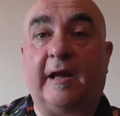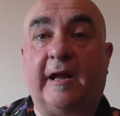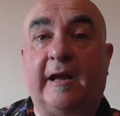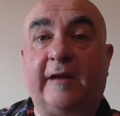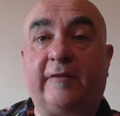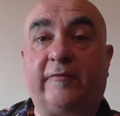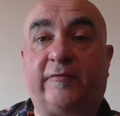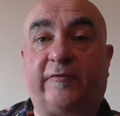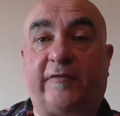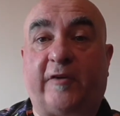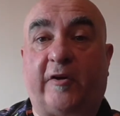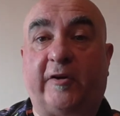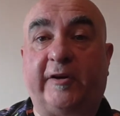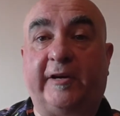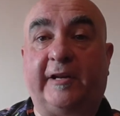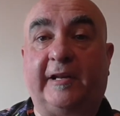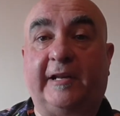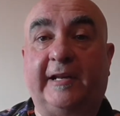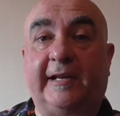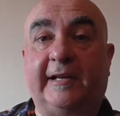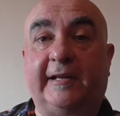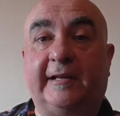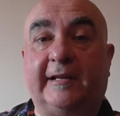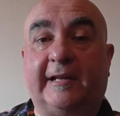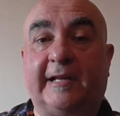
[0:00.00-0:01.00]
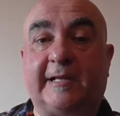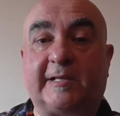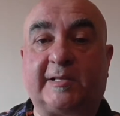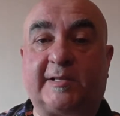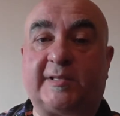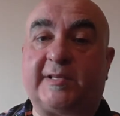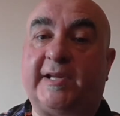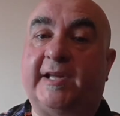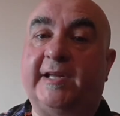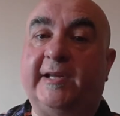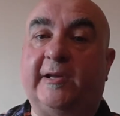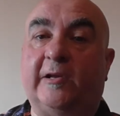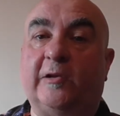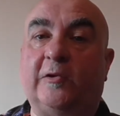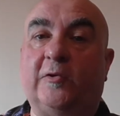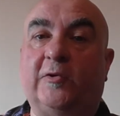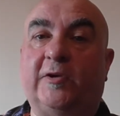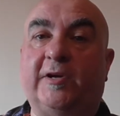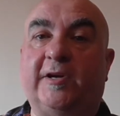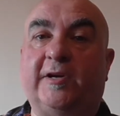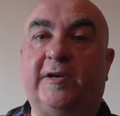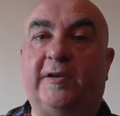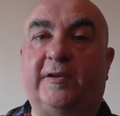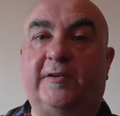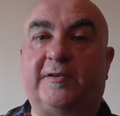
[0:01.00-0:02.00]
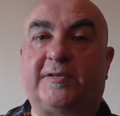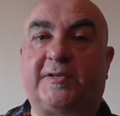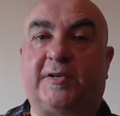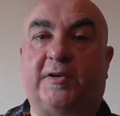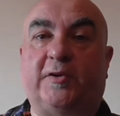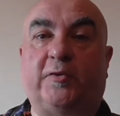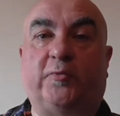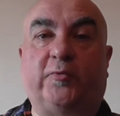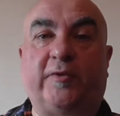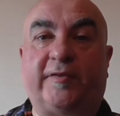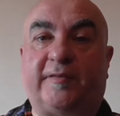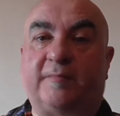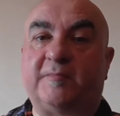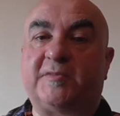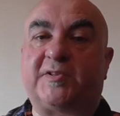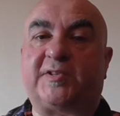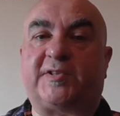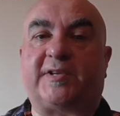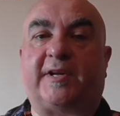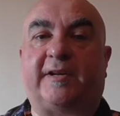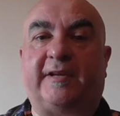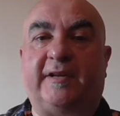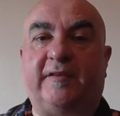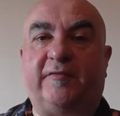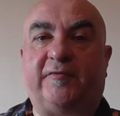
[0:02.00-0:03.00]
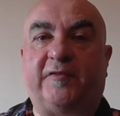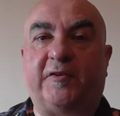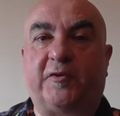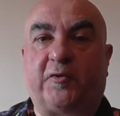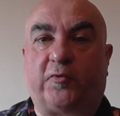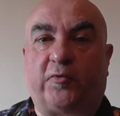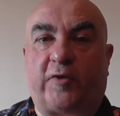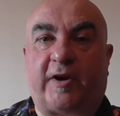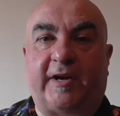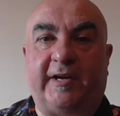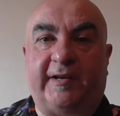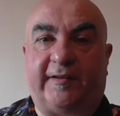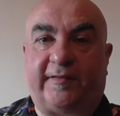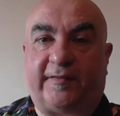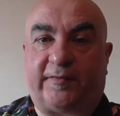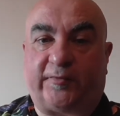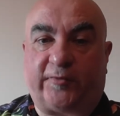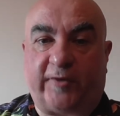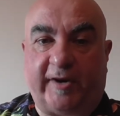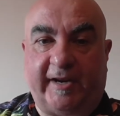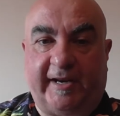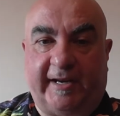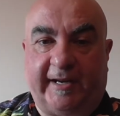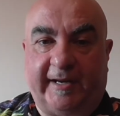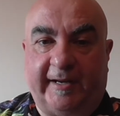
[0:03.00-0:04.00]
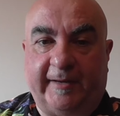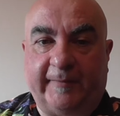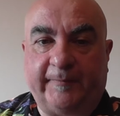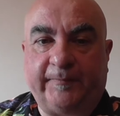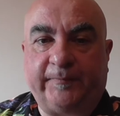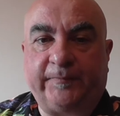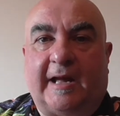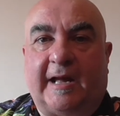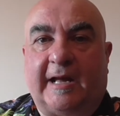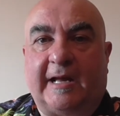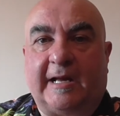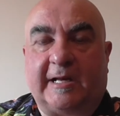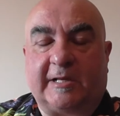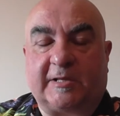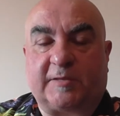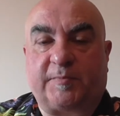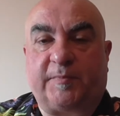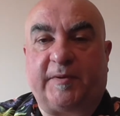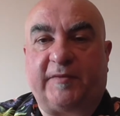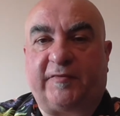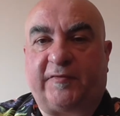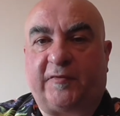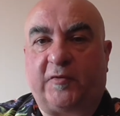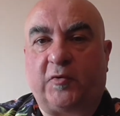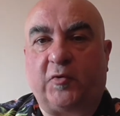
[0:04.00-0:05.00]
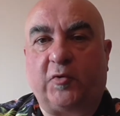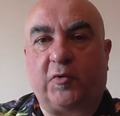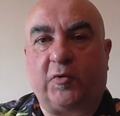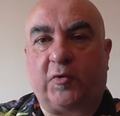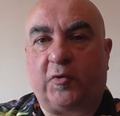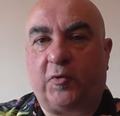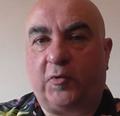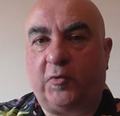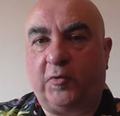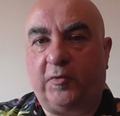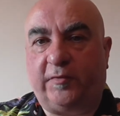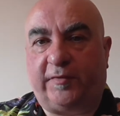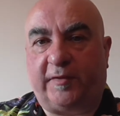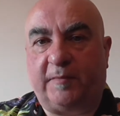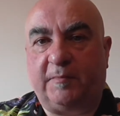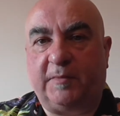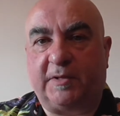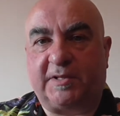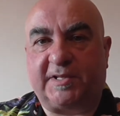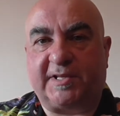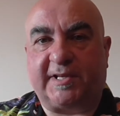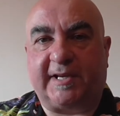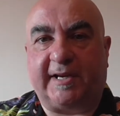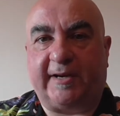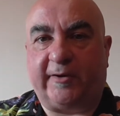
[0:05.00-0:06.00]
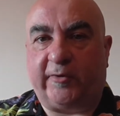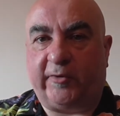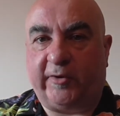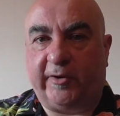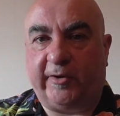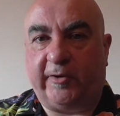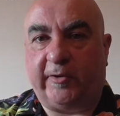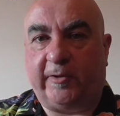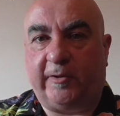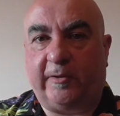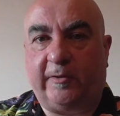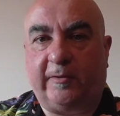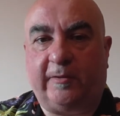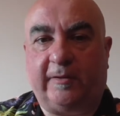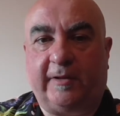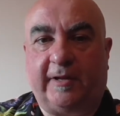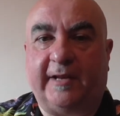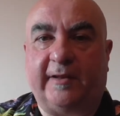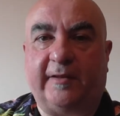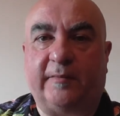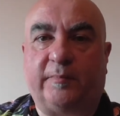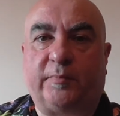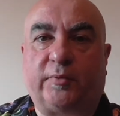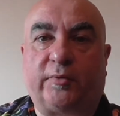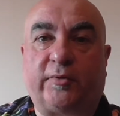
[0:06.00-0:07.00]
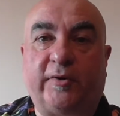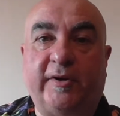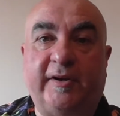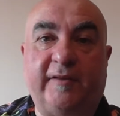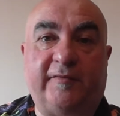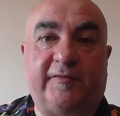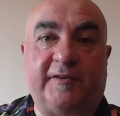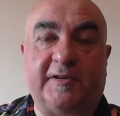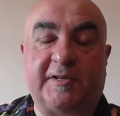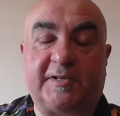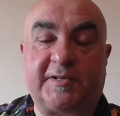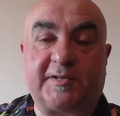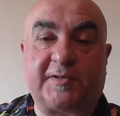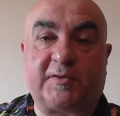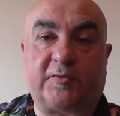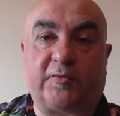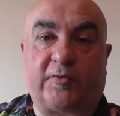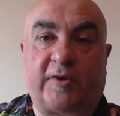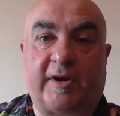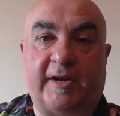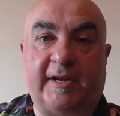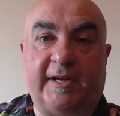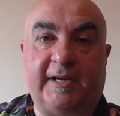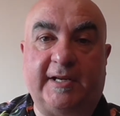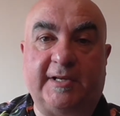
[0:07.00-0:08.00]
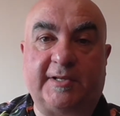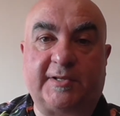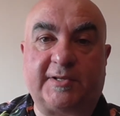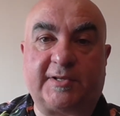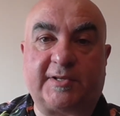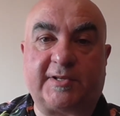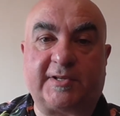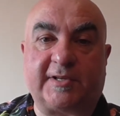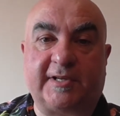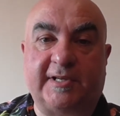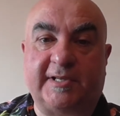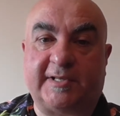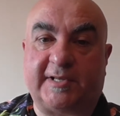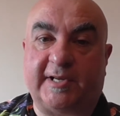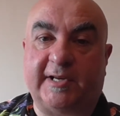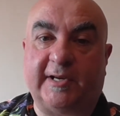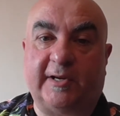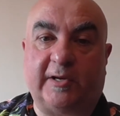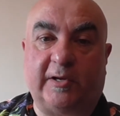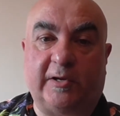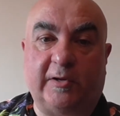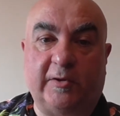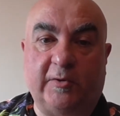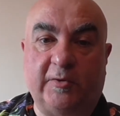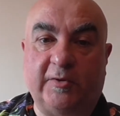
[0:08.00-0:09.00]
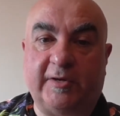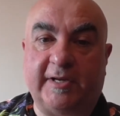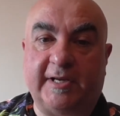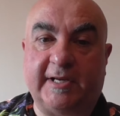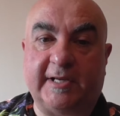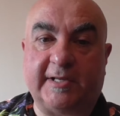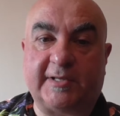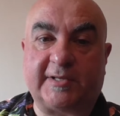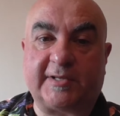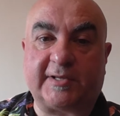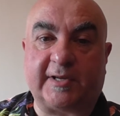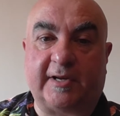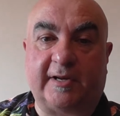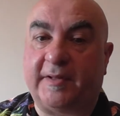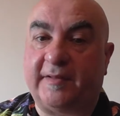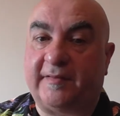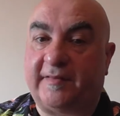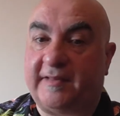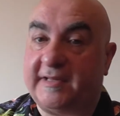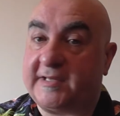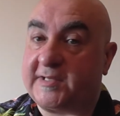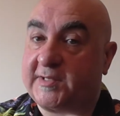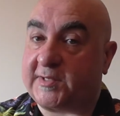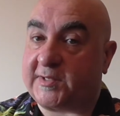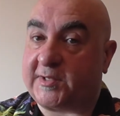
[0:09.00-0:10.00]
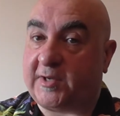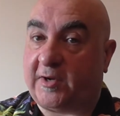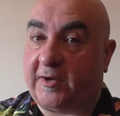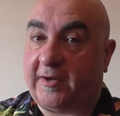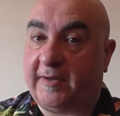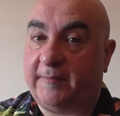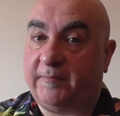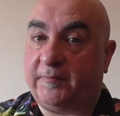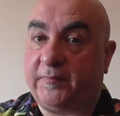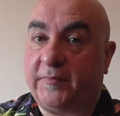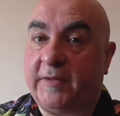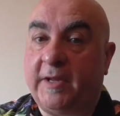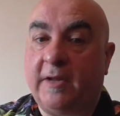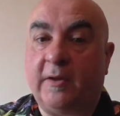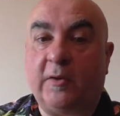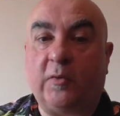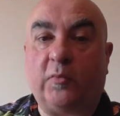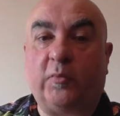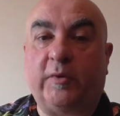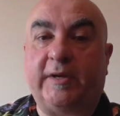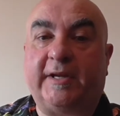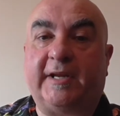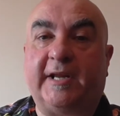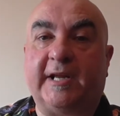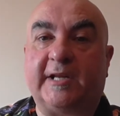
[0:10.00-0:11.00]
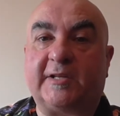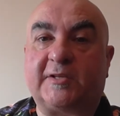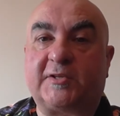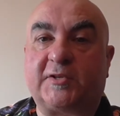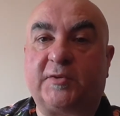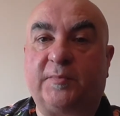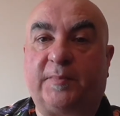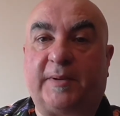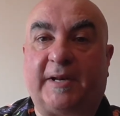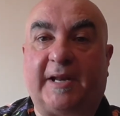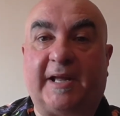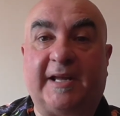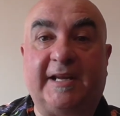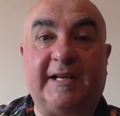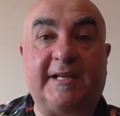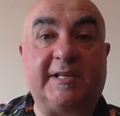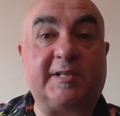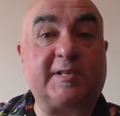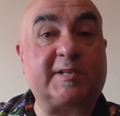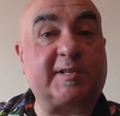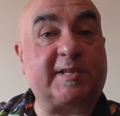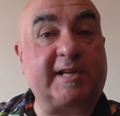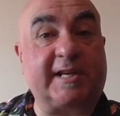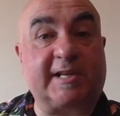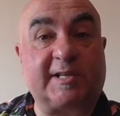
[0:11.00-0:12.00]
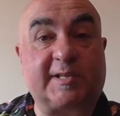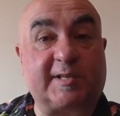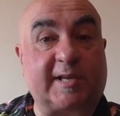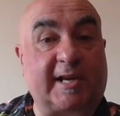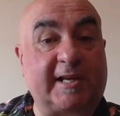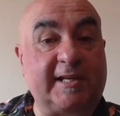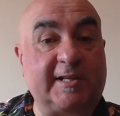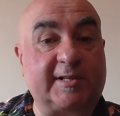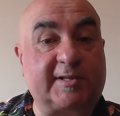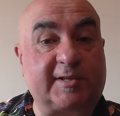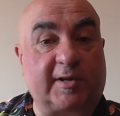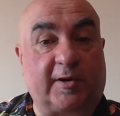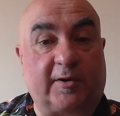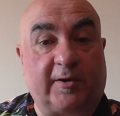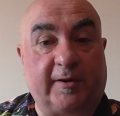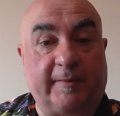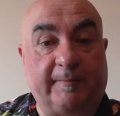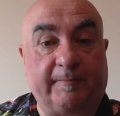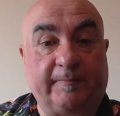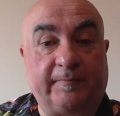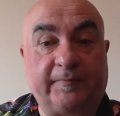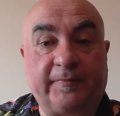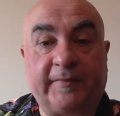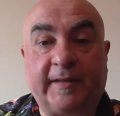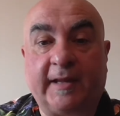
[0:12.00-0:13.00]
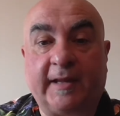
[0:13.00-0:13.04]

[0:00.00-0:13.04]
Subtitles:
And finally, let's take a look at a rhythm study for grade 3. As before, all the material in the previous grades is included, but this time we get to play 6-8 time.